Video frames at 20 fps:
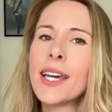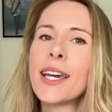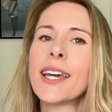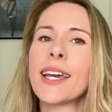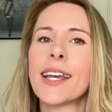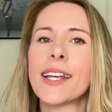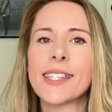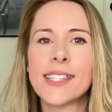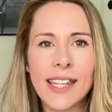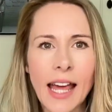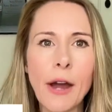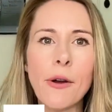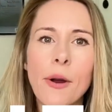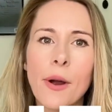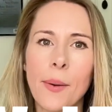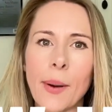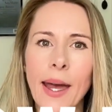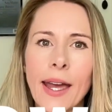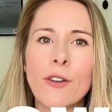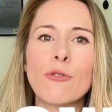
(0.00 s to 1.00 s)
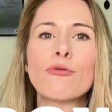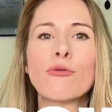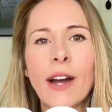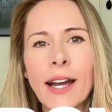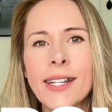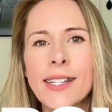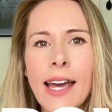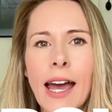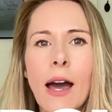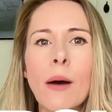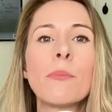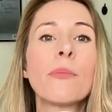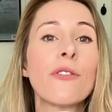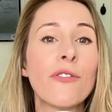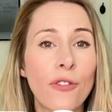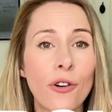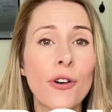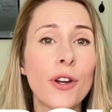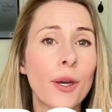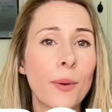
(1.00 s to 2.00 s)
is narrow it right down
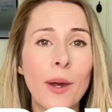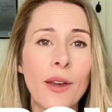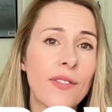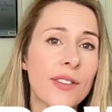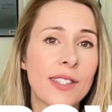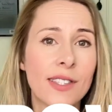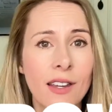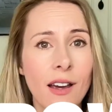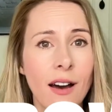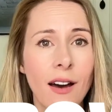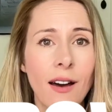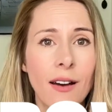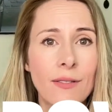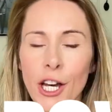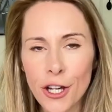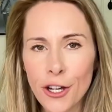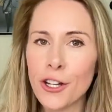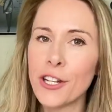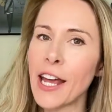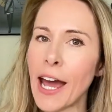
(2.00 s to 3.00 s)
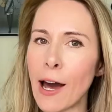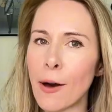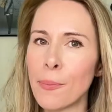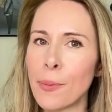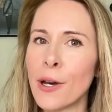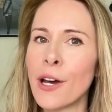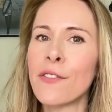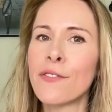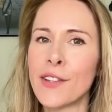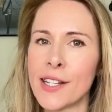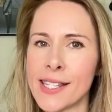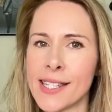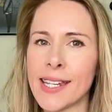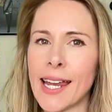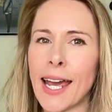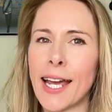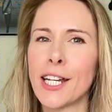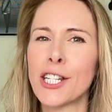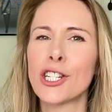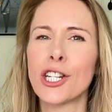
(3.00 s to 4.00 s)
before you even start. A good output of this
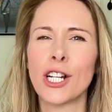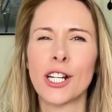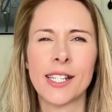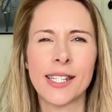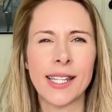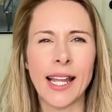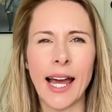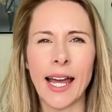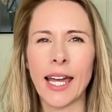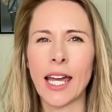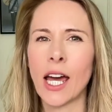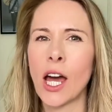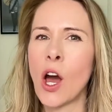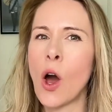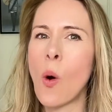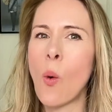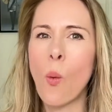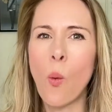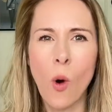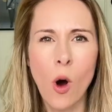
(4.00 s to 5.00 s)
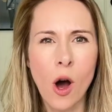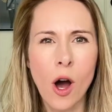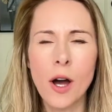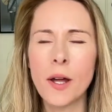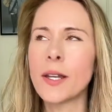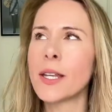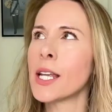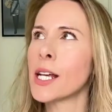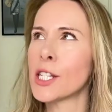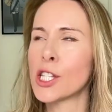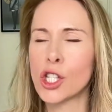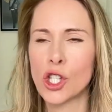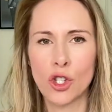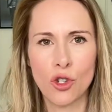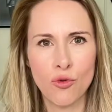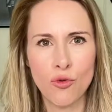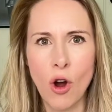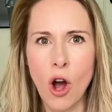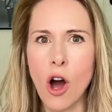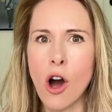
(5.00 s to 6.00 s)
stage looks like one
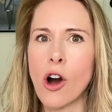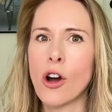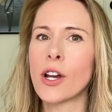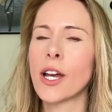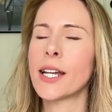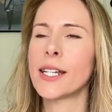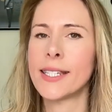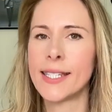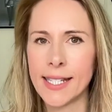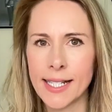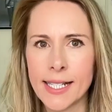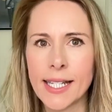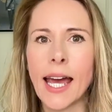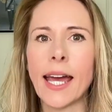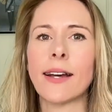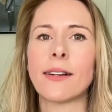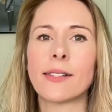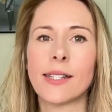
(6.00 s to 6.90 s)
strong, detailed